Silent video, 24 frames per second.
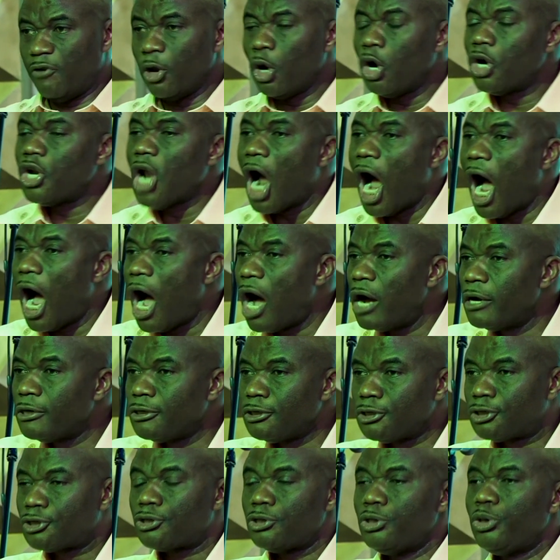If you
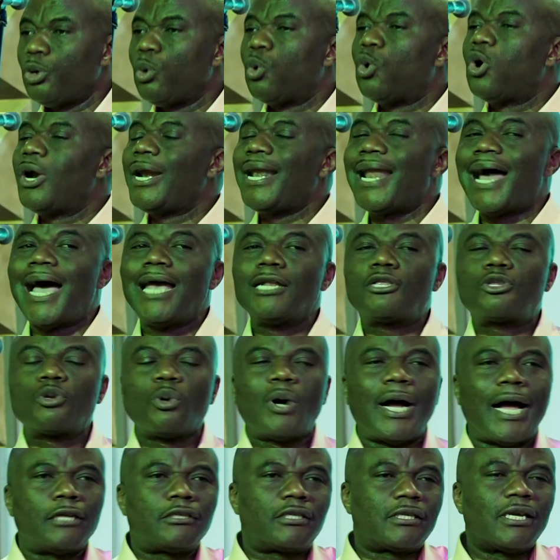don't, you will lie
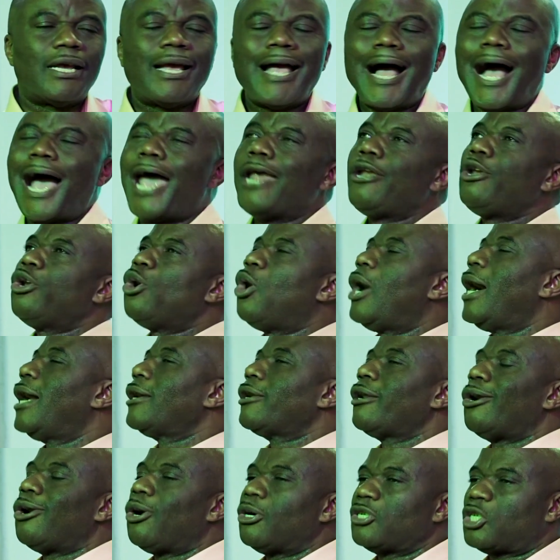to us. I know
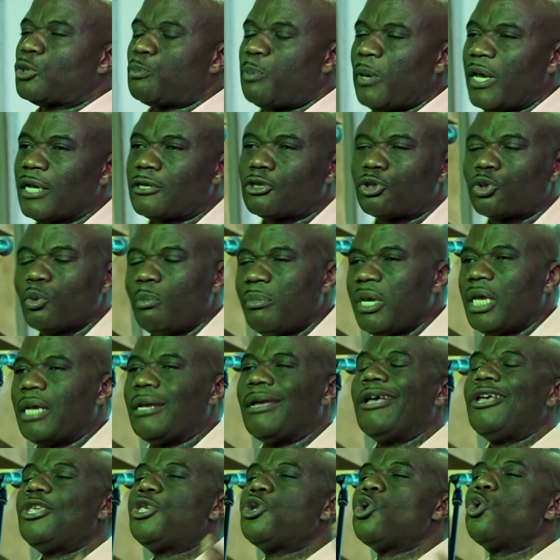how the Lord speaks to
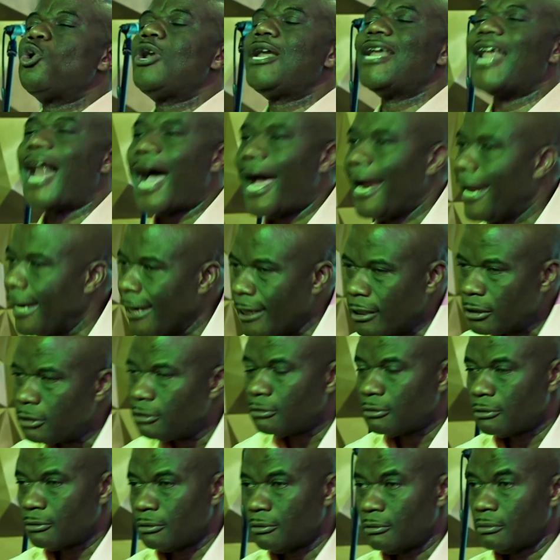me. You lying.
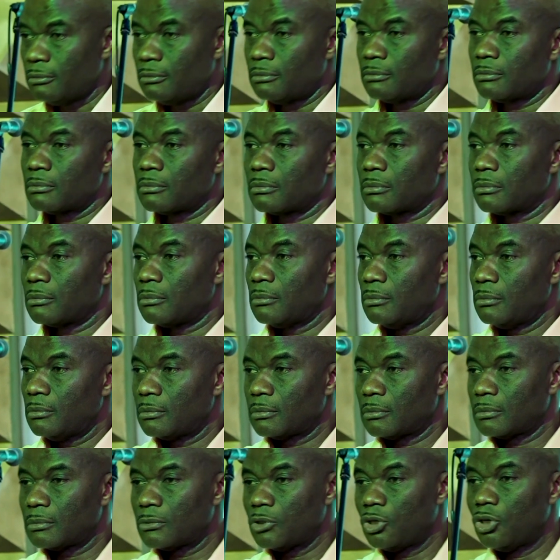
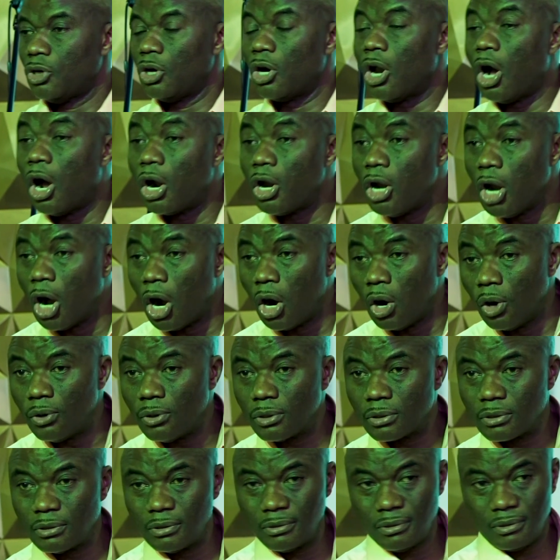You don't
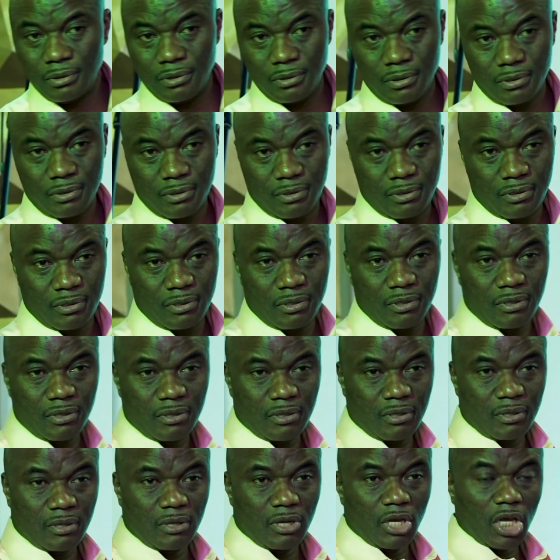know.
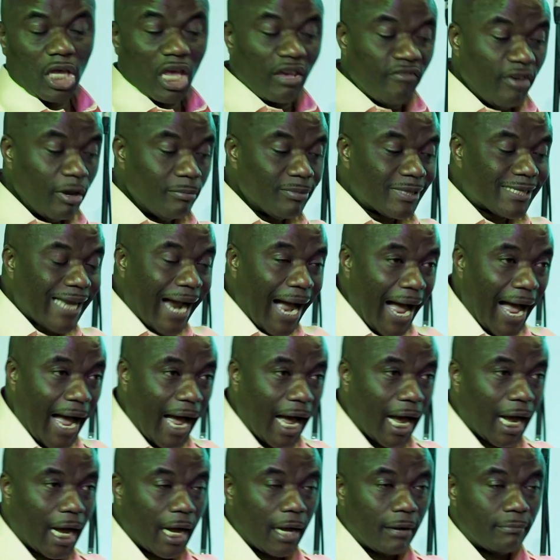Give Him
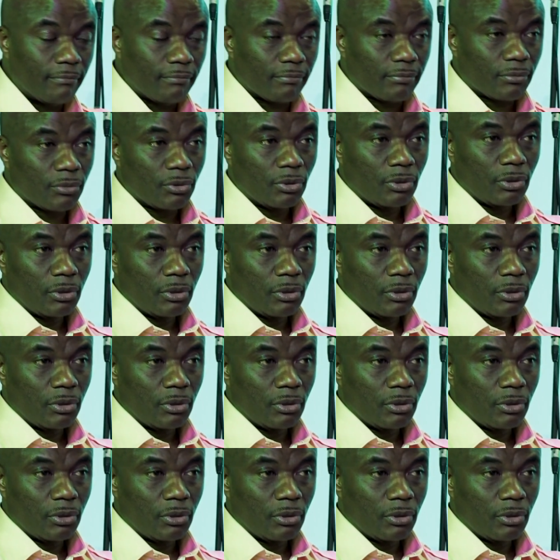time